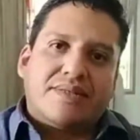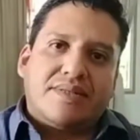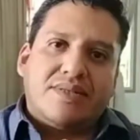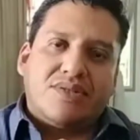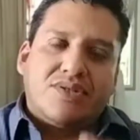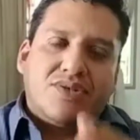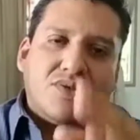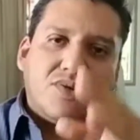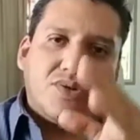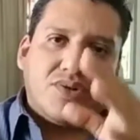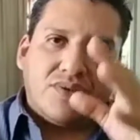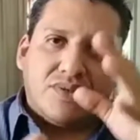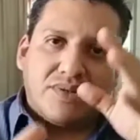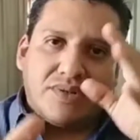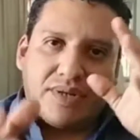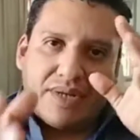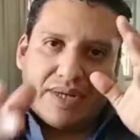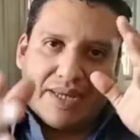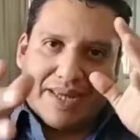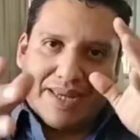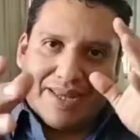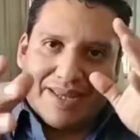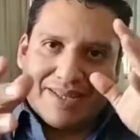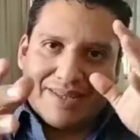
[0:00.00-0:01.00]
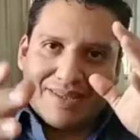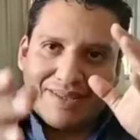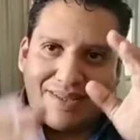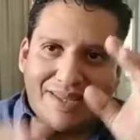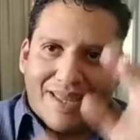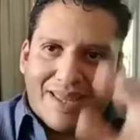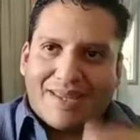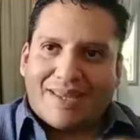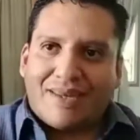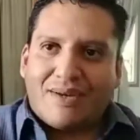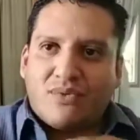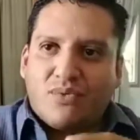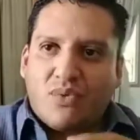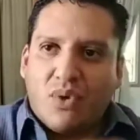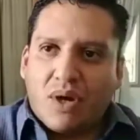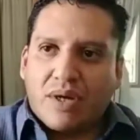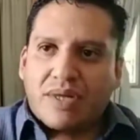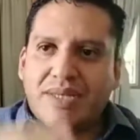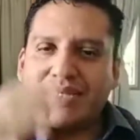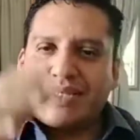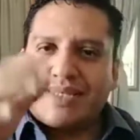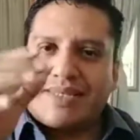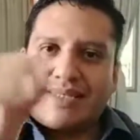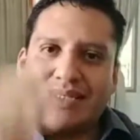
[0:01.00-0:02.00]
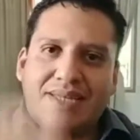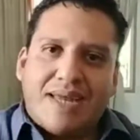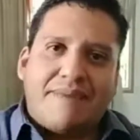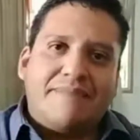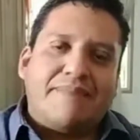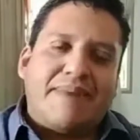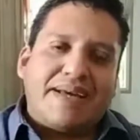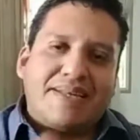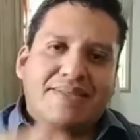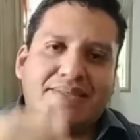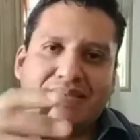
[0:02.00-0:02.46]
into like walking step by